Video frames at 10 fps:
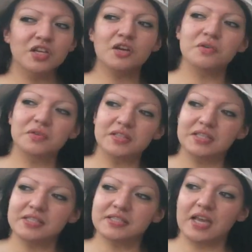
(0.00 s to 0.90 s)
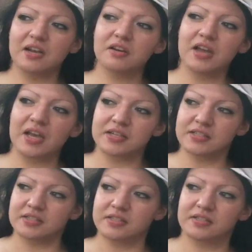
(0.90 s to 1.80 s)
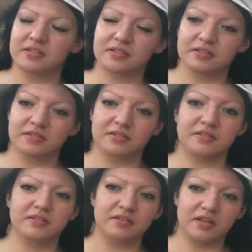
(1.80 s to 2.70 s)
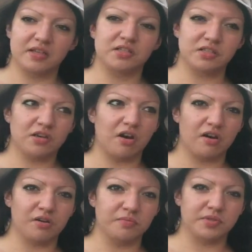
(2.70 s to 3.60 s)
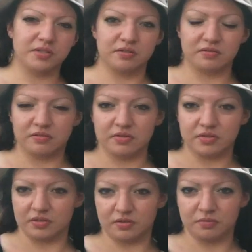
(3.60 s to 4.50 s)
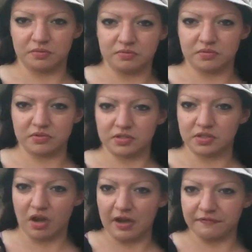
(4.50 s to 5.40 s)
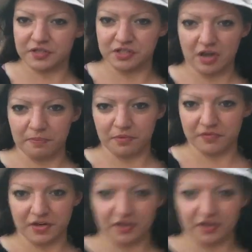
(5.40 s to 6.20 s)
you know, the center has its its charms. There's a little coffee shop over